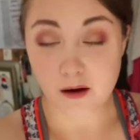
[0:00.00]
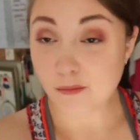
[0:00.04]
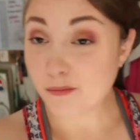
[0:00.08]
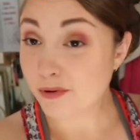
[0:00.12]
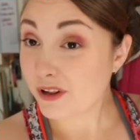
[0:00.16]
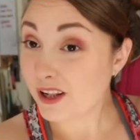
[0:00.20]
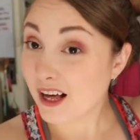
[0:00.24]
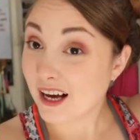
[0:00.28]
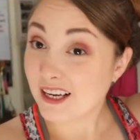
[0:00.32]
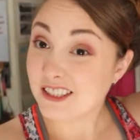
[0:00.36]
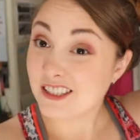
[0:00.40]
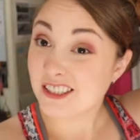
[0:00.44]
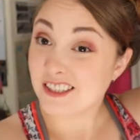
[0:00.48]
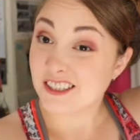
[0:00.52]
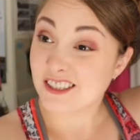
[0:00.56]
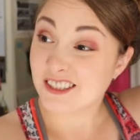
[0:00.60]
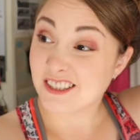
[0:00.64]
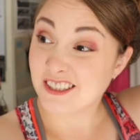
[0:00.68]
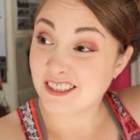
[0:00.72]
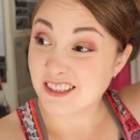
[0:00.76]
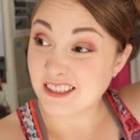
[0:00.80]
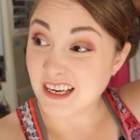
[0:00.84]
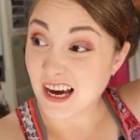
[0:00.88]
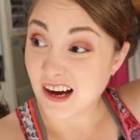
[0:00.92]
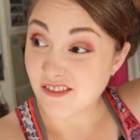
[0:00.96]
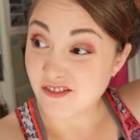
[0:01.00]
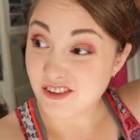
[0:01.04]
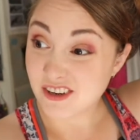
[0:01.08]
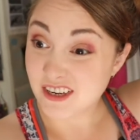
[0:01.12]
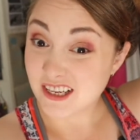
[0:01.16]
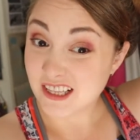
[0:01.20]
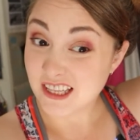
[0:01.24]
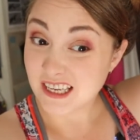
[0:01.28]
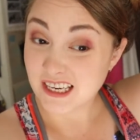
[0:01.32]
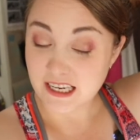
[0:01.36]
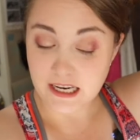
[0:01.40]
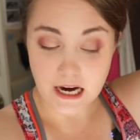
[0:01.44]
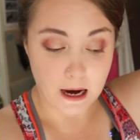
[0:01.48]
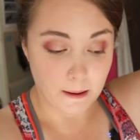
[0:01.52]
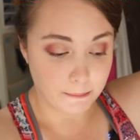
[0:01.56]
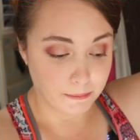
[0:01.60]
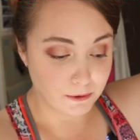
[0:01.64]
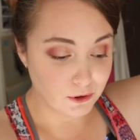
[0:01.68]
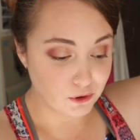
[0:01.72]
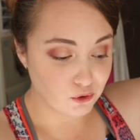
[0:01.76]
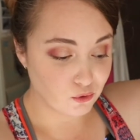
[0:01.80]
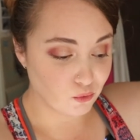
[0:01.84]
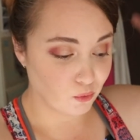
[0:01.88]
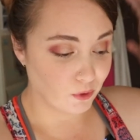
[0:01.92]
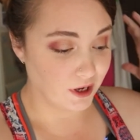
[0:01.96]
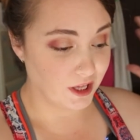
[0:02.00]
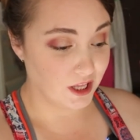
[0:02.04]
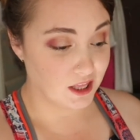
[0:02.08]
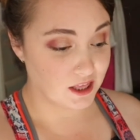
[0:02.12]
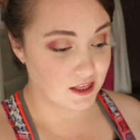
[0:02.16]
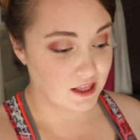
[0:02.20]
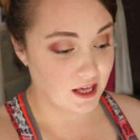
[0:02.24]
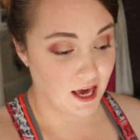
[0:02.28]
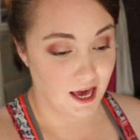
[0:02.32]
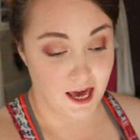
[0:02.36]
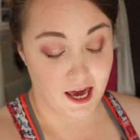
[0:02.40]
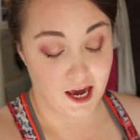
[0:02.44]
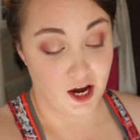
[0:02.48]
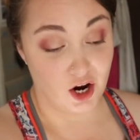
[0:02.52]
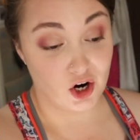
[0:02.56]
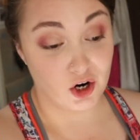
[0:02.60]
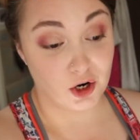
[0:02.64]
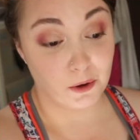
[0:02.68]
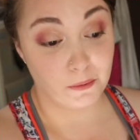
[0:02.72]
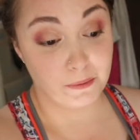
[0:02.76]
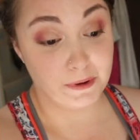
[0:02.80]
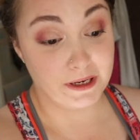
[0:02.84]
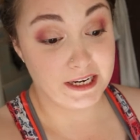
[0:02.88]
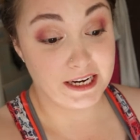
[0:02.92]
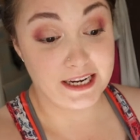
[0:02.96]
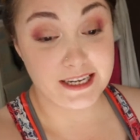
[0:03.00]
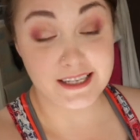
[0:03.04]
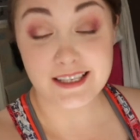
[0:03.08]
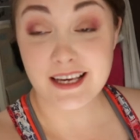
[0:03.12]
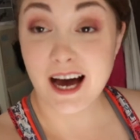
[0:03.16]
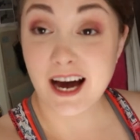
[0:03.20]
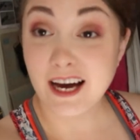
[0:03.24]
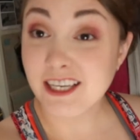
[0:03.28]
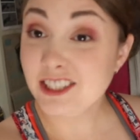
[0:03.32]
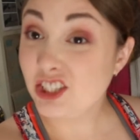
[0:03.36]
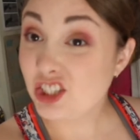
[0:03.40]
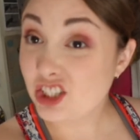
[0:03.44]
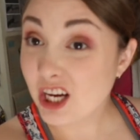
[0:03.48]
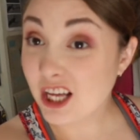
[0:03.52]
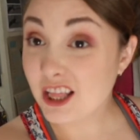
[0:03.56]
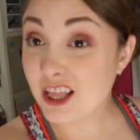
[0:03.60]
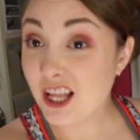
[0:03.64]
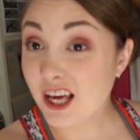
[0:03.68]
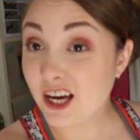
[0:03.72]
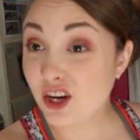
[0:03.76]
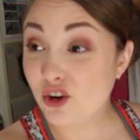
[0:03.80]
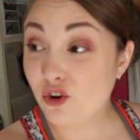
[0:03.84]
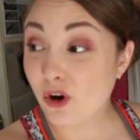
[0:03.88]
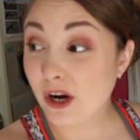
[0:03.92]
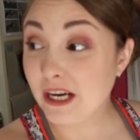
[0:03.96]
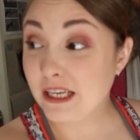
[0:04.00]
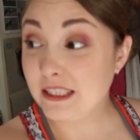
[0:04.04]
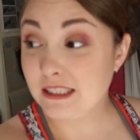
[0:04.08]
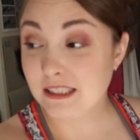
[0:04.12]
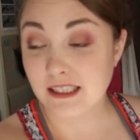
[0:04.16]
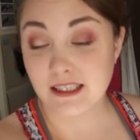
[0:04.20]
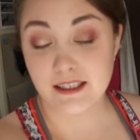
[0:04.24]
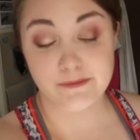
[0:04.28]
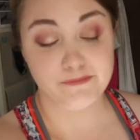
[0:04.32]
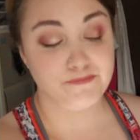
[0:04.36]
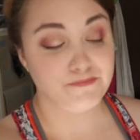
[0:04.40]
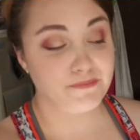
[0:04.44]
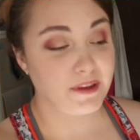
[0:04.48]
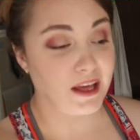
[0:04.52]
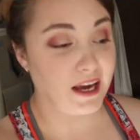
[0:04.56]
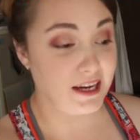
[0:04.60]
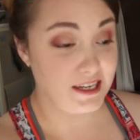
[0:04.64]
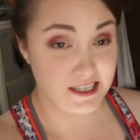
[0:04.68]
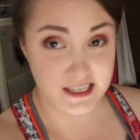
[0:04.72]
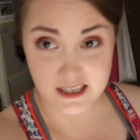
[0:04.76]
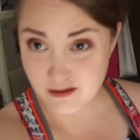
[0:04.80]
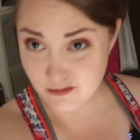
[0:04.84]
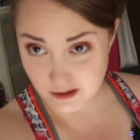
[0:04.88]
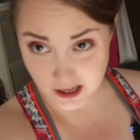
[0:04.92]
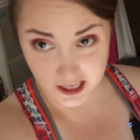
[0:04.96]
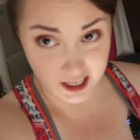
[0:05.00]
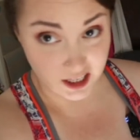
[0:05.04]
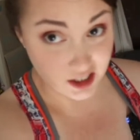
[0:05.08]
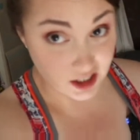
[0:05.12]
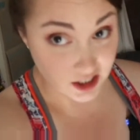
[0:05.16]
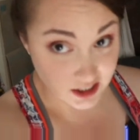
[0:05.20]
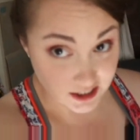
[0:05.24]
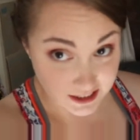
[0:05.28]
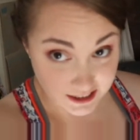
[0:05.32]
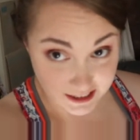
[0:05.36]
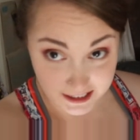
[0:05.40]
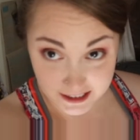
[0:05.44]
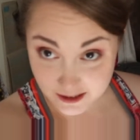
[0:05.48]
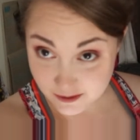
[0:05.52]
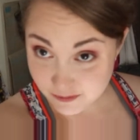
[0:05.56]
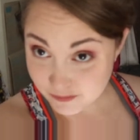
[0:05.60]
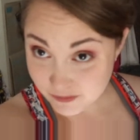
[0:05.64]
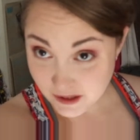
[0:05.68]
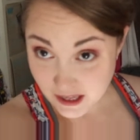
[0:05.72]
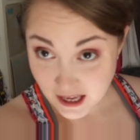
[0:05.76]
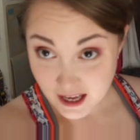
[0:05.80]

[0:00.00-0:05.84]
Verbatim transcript: Plus, it's definitely coupled with hair because I shed like crazy. I did my hair today.